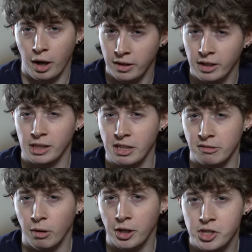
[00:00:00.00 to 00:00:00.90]
not nearly
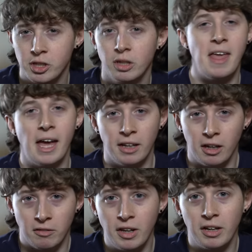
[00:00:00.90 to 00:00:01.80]
as much. And then
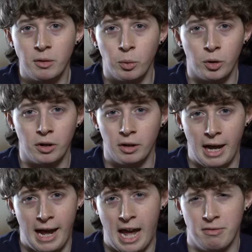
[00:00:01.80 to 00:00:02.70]
in Infinity War,
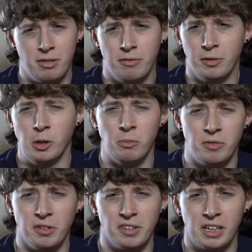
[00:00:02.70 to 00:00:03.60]
half the film
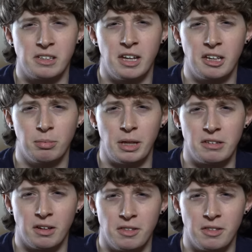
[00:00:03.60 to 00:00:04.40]
feels like it takes place